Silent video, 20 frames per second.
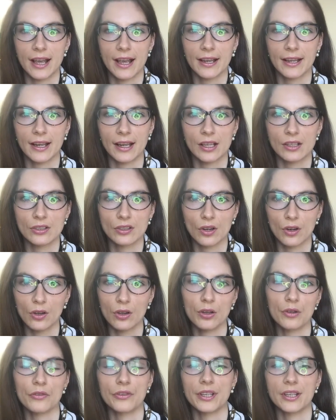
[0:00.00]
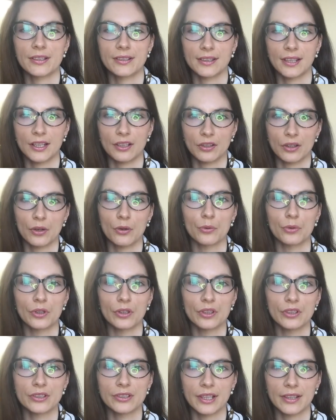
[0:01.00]
against all of the estate
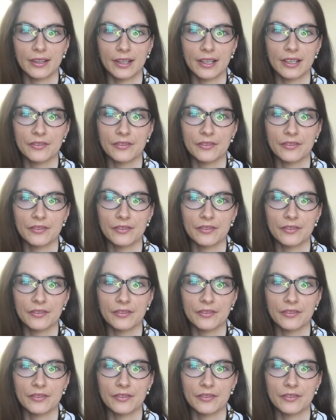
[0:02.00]
owners that the